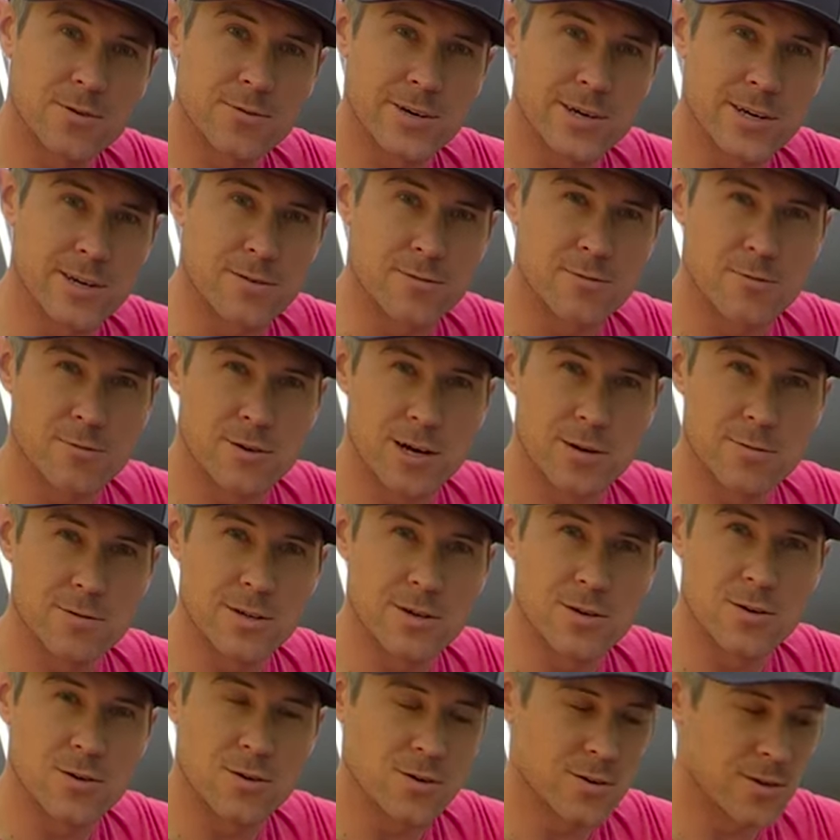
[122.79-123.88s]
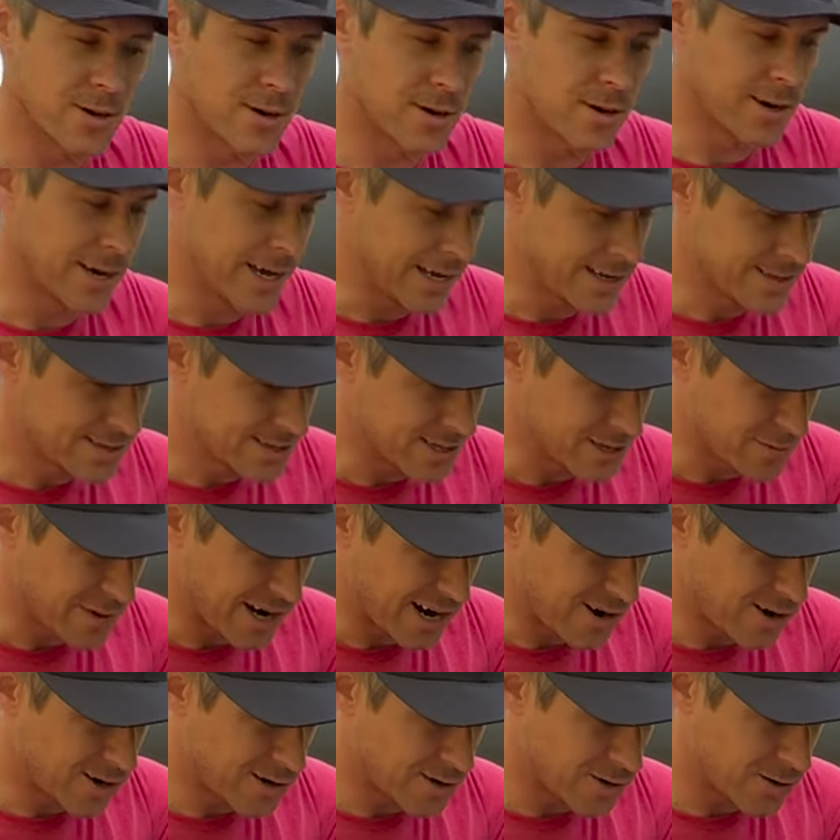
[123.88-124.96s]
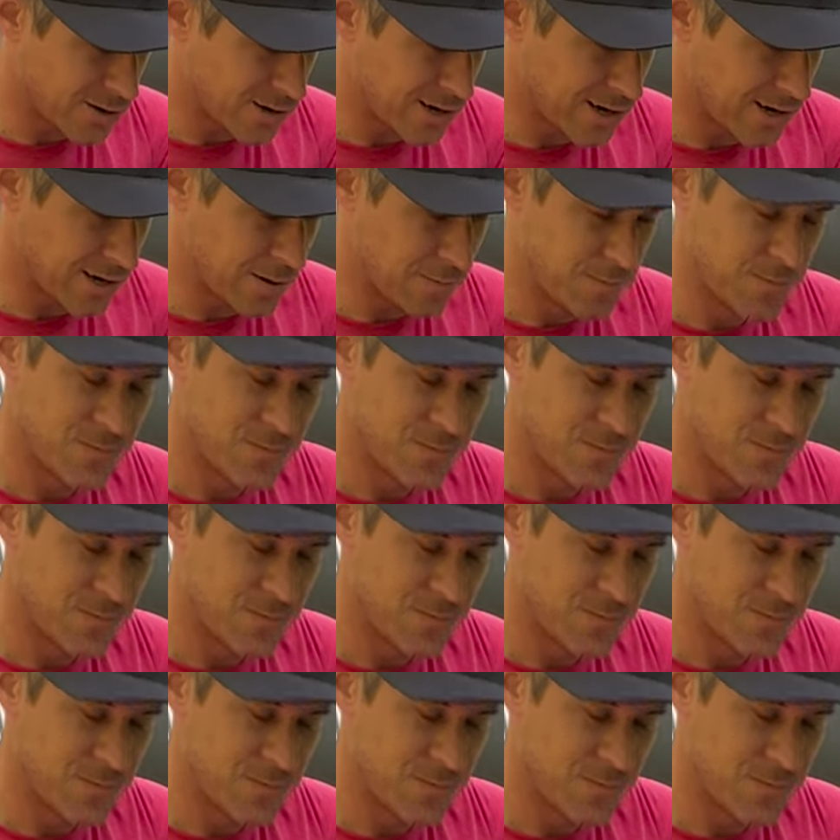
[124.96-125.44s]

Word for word: we can, we're able to hold our AC power cord